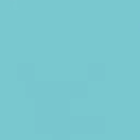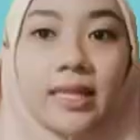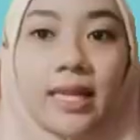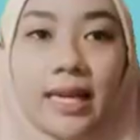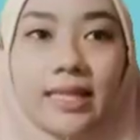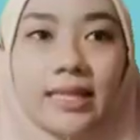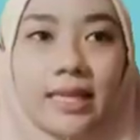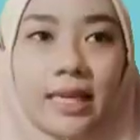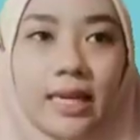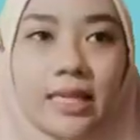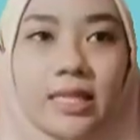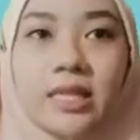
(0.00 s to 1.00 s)
Next
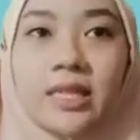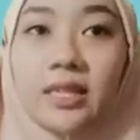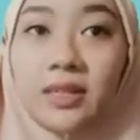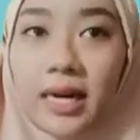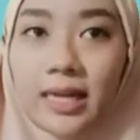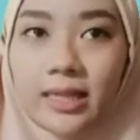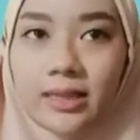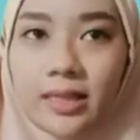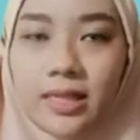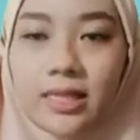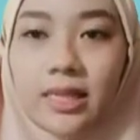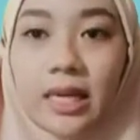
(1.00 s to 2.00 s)
is
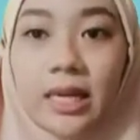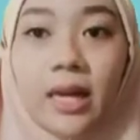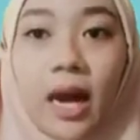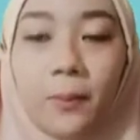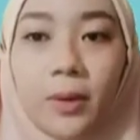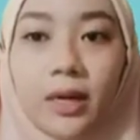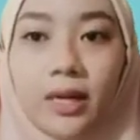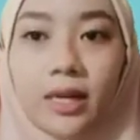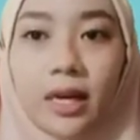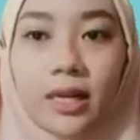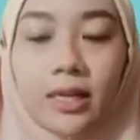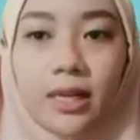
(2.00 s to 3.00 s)
directness in
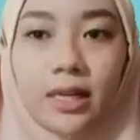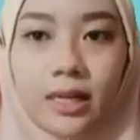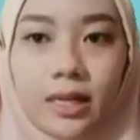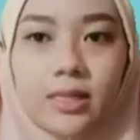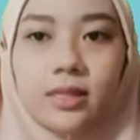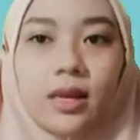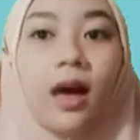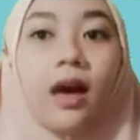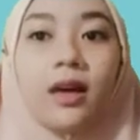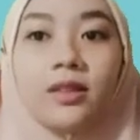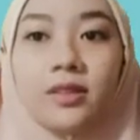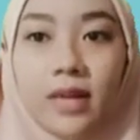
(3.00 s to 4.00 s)
American English.
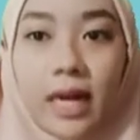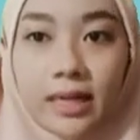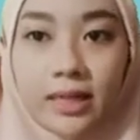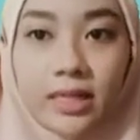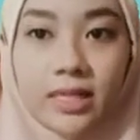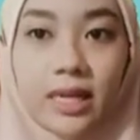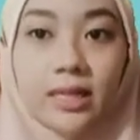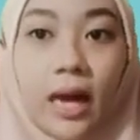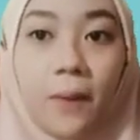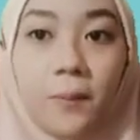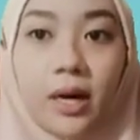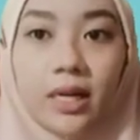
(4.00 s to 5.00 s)
Directness in
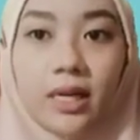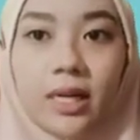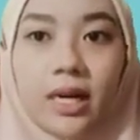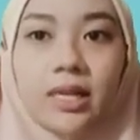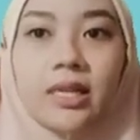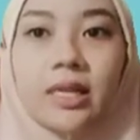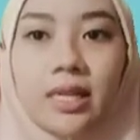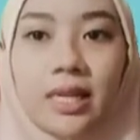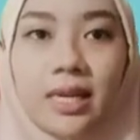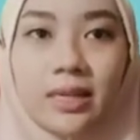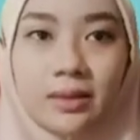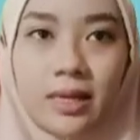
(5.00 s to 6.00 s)
American
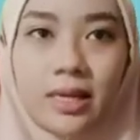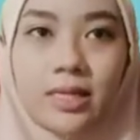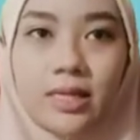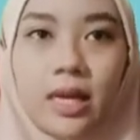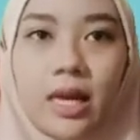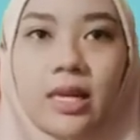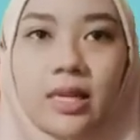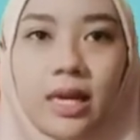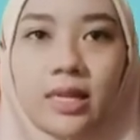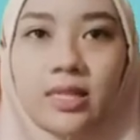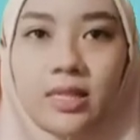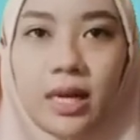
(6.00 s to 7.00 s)
English
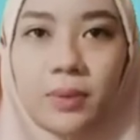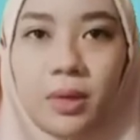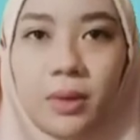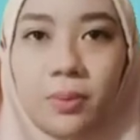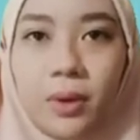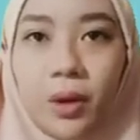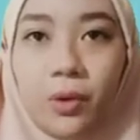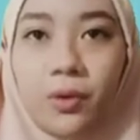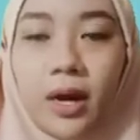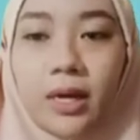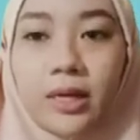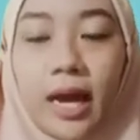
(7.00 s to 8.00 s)
can shy people
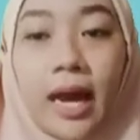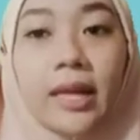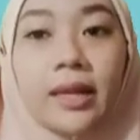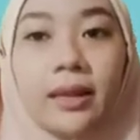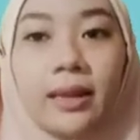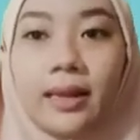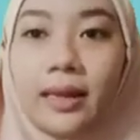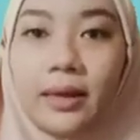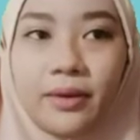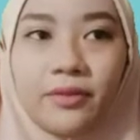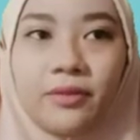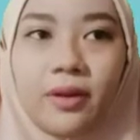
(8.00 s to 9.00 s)
away and
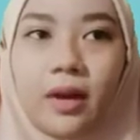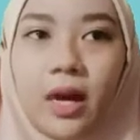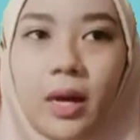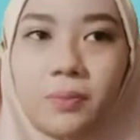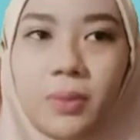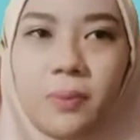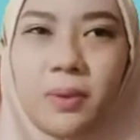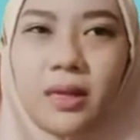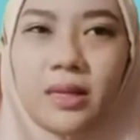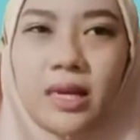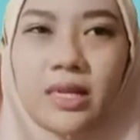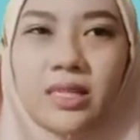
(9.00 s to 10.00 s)
leave
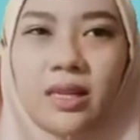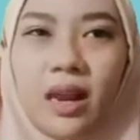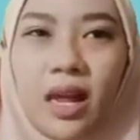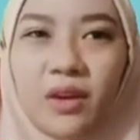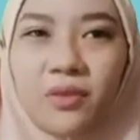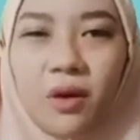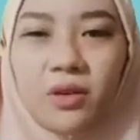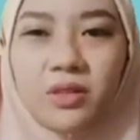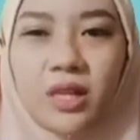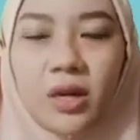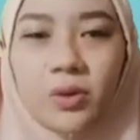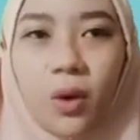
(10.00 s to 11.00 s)
people that live
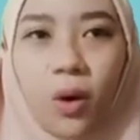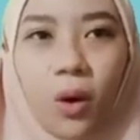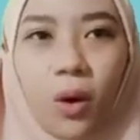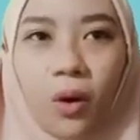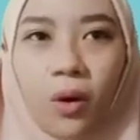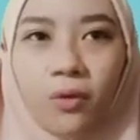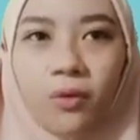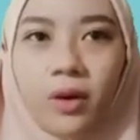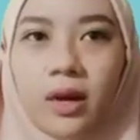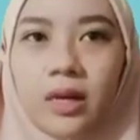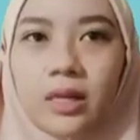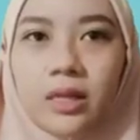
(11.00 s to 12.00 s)
outside of
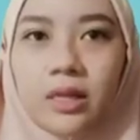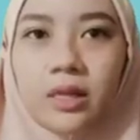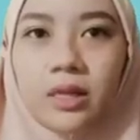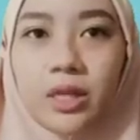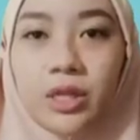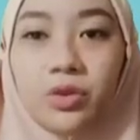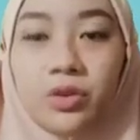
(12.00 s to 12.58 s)
the